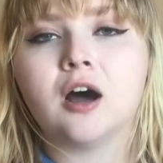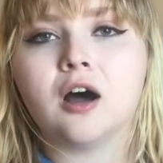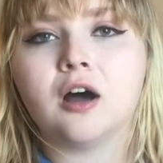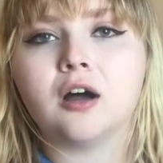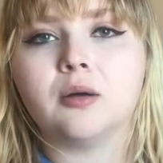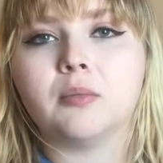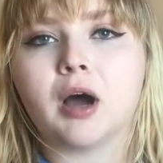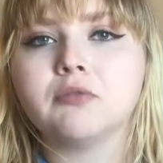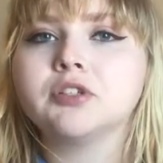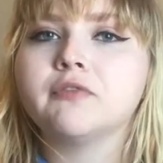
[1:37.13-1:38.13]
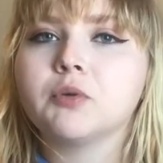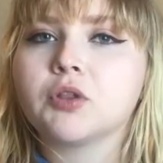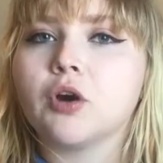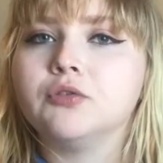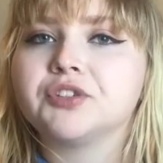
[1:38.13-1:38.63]
Um, I was living
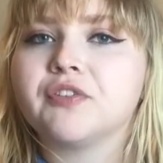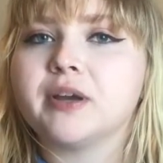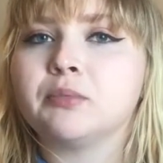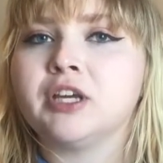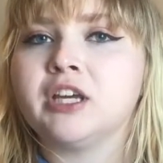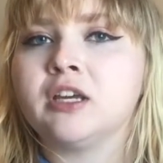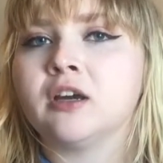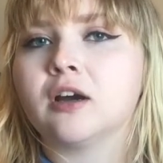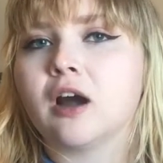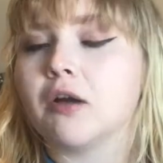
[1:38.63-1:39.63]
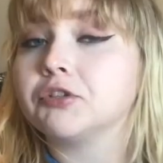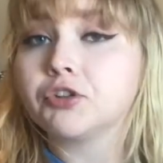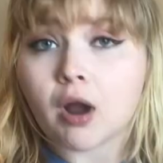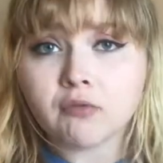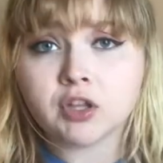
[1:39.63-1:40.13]
with a host family. I was
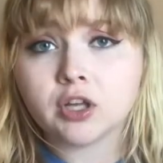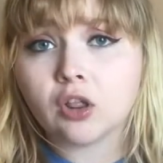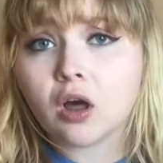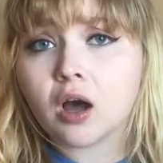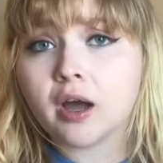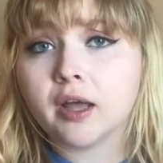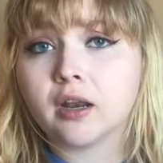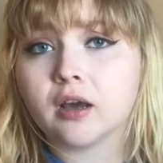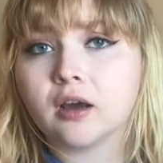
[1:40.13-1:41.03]
traveling a lot.